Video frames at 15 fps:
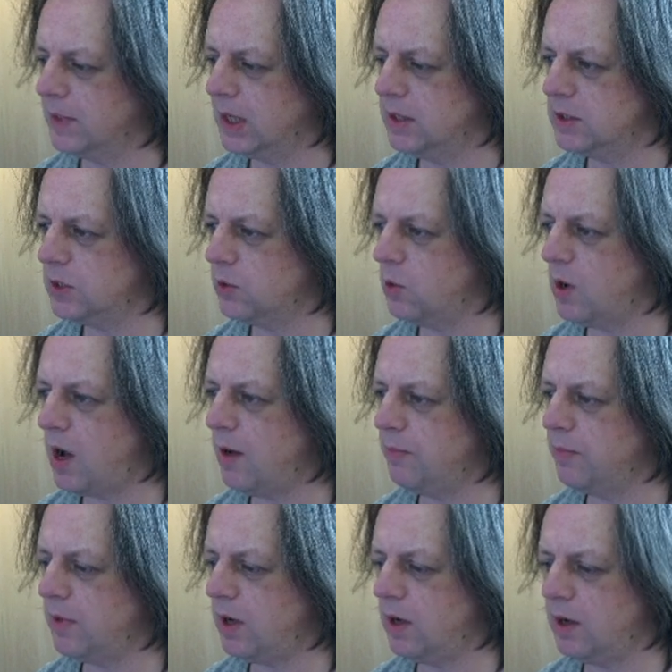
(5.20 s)
So
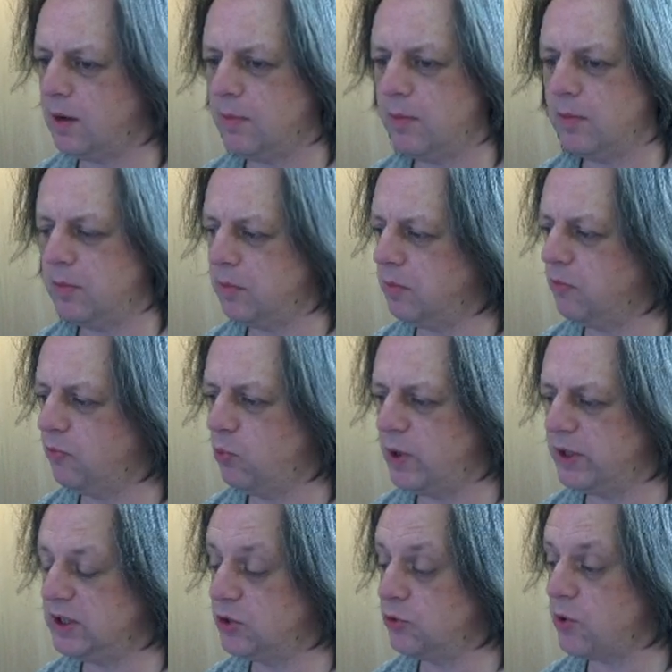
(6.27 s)
I'm
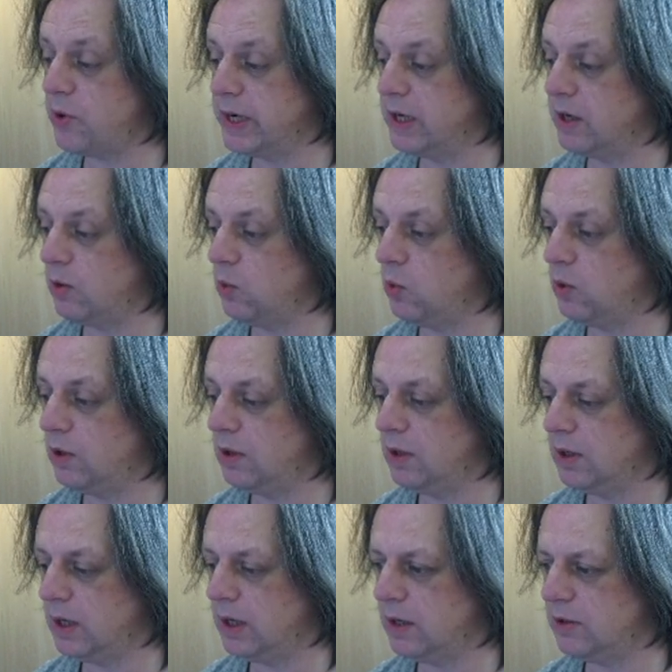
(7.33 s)
withdrawing
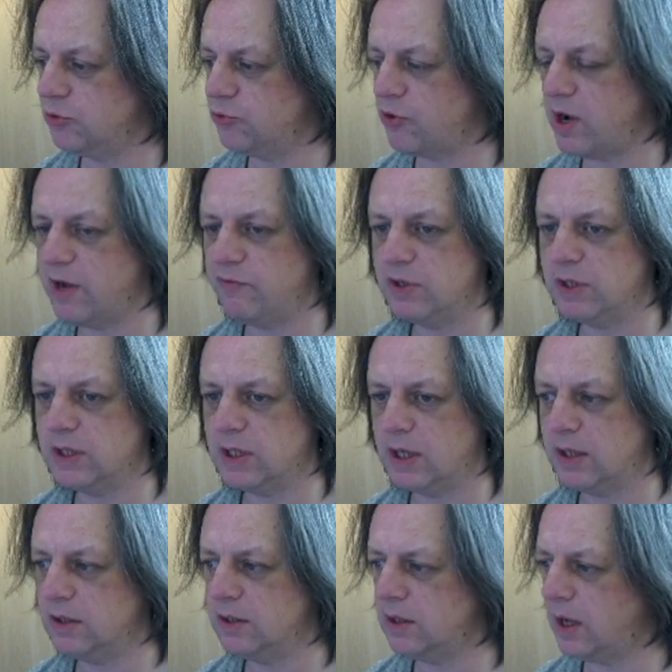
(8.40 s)
all drivers
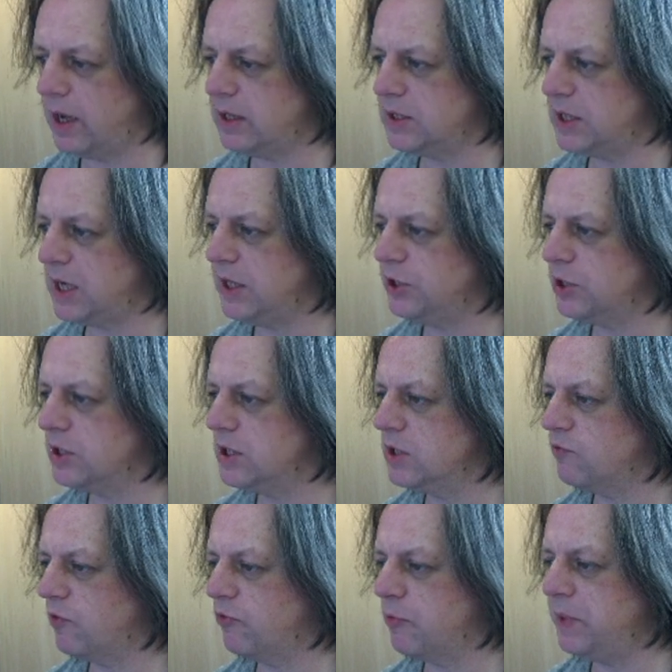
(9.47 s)
and extensions
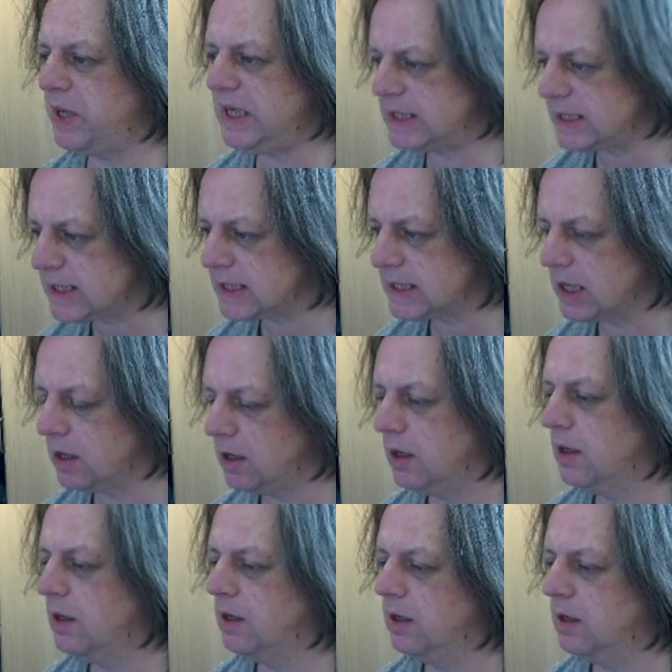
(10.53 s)
for Rapidus
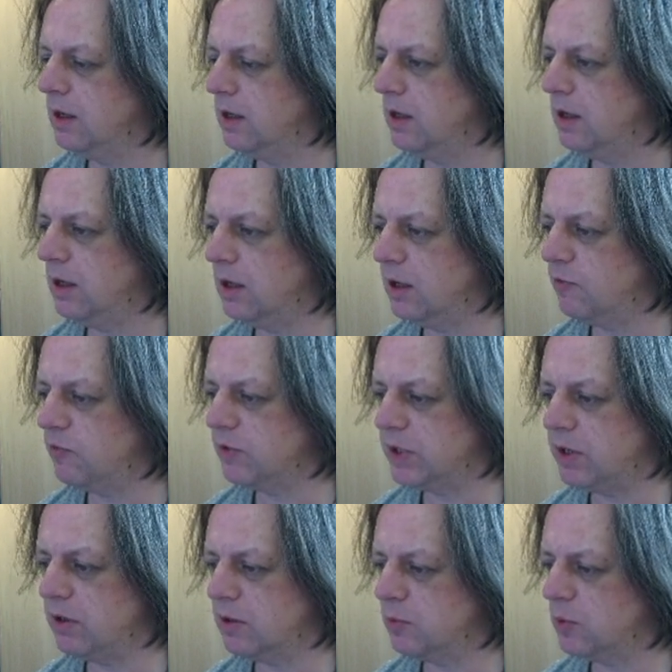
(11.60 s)
for
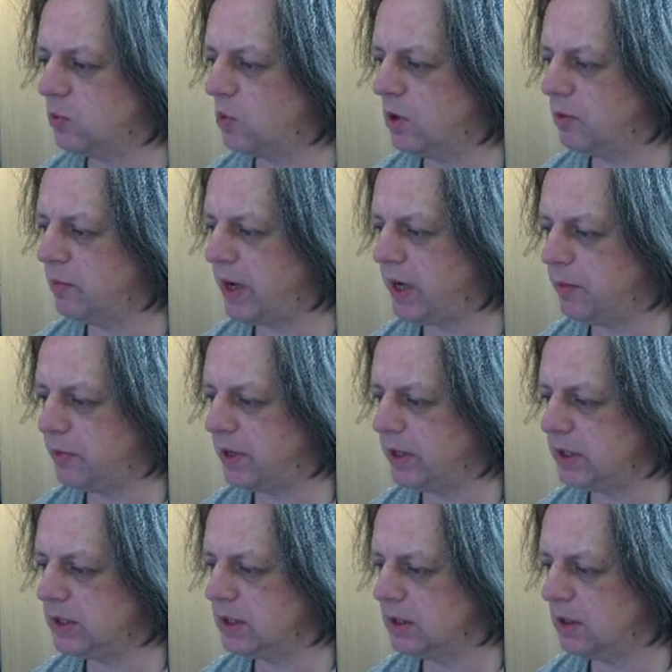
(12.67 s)
the Ultimate
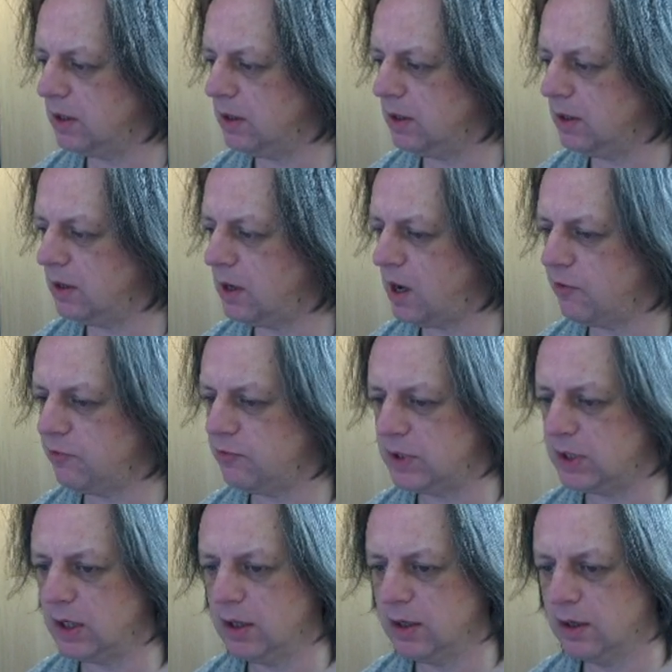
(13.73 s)
1MB after